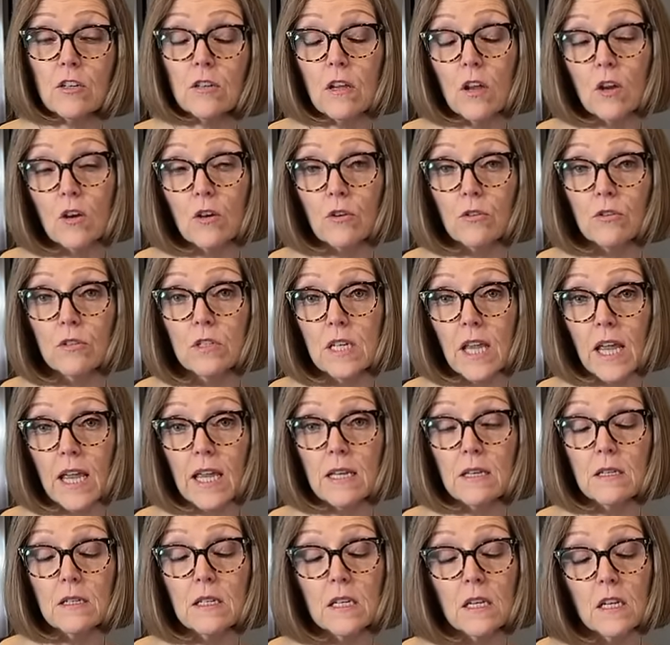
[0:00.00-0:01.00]
her
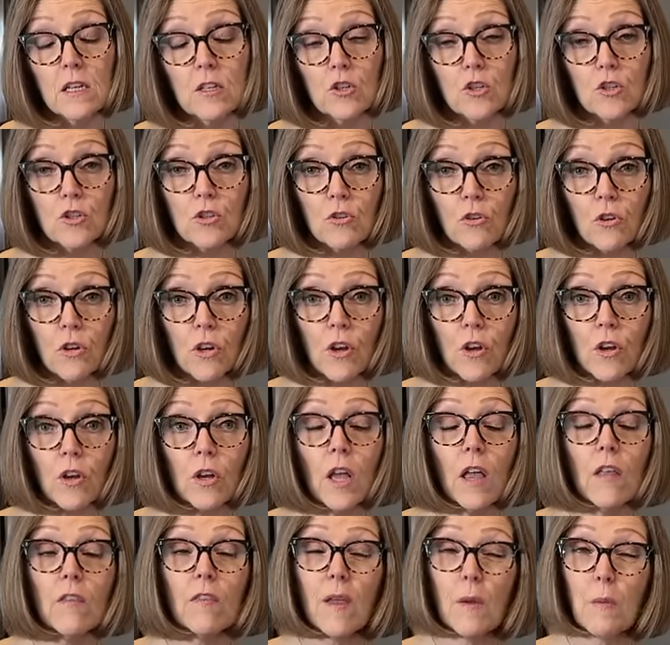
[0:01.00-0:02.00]
date sugar.
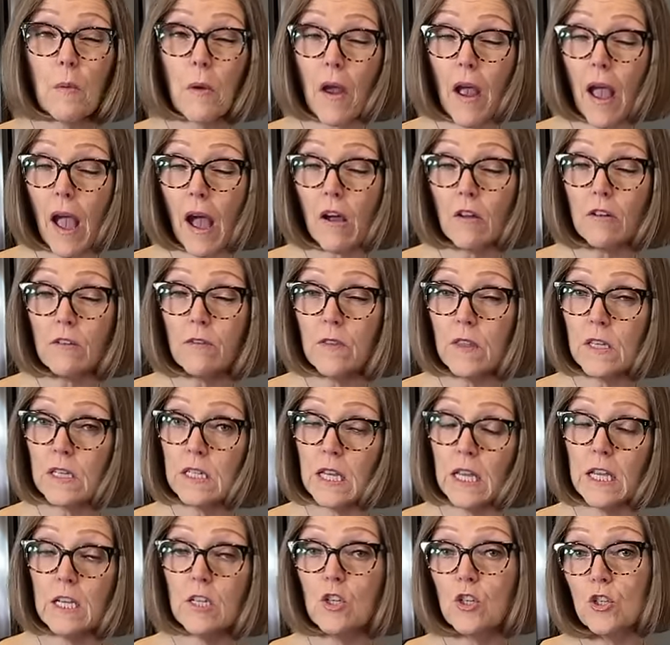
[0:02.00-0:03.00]
They were out of the
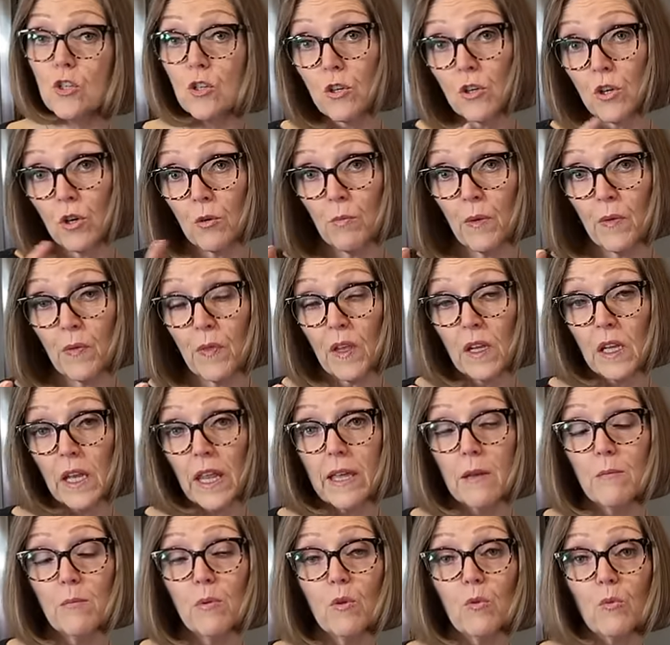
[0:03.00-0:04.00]
date sugar, but the
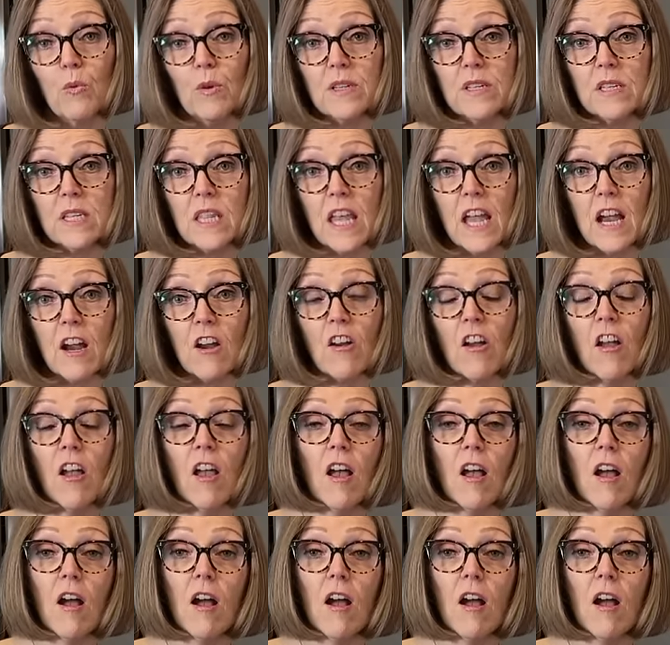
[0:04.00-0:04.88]
label was there